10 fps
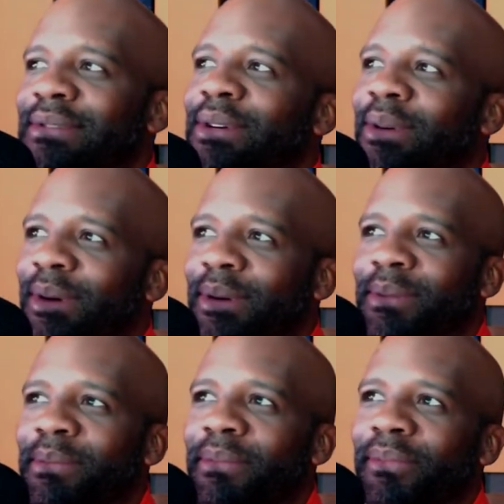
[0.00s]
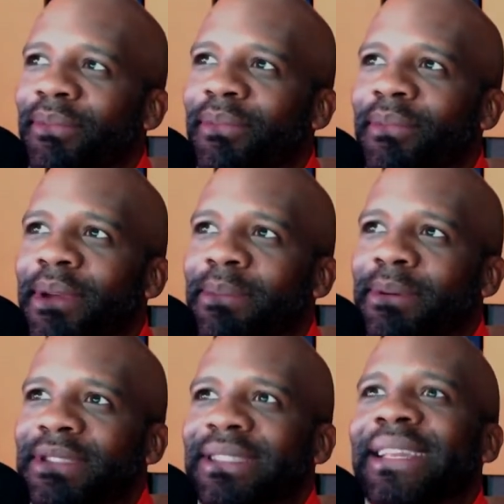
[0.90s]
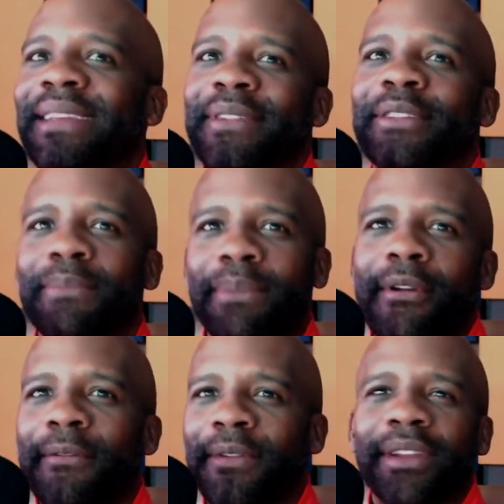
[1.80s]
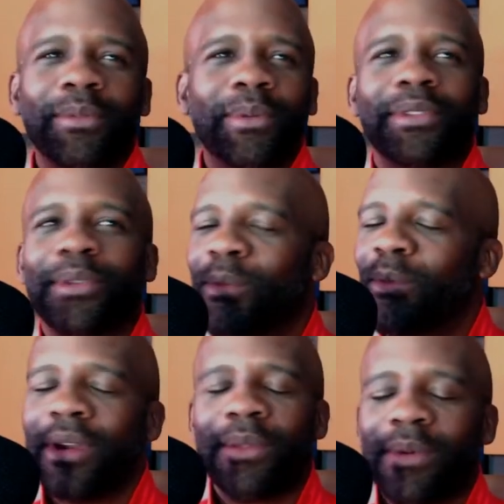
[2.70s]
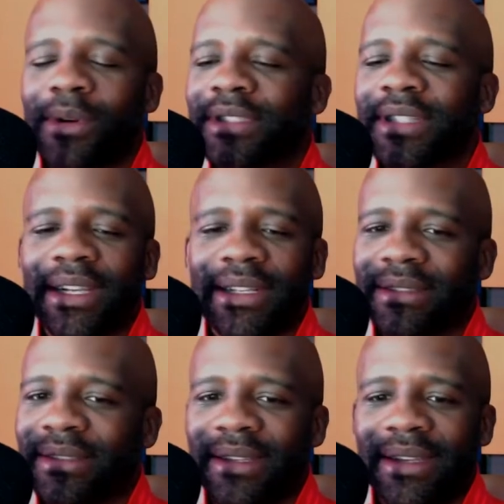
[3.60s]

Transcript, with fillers: or be perceived as perfect is one of the, one of the worst things